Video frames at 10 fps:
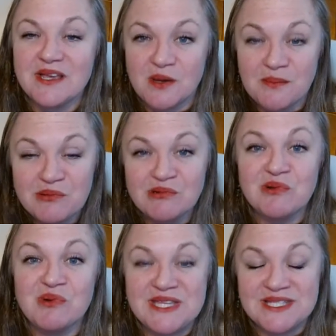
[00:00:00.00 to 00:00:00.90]
come
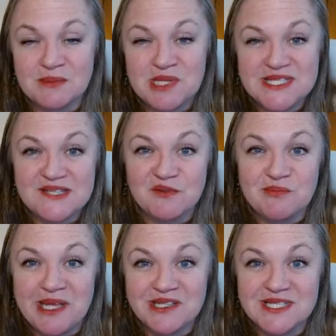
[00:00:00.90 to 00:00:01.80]
through in some of these civil
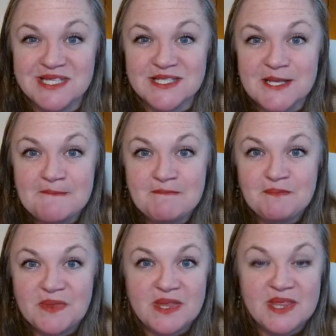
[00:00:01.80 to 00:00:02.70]
penalties.
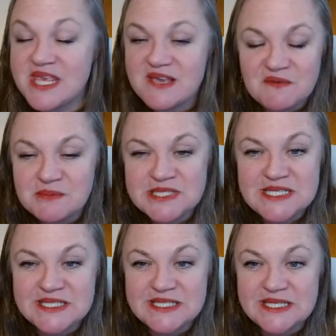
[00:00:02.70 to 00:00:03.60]
The
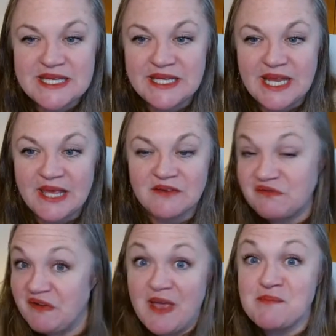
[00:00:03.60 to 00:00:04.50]
FMC didn't get a
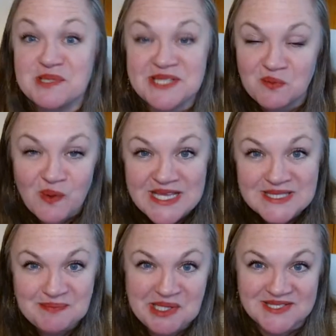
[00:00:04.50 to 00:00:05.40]
5%
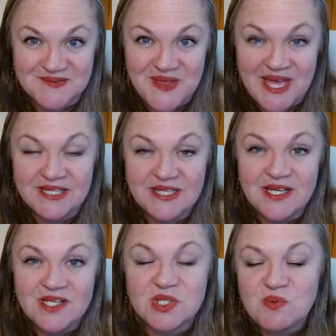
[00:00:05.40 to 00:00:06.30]
raise because of that.
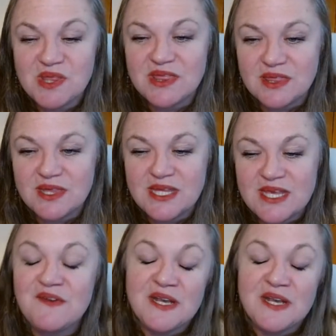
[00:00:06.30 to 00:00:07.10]
So if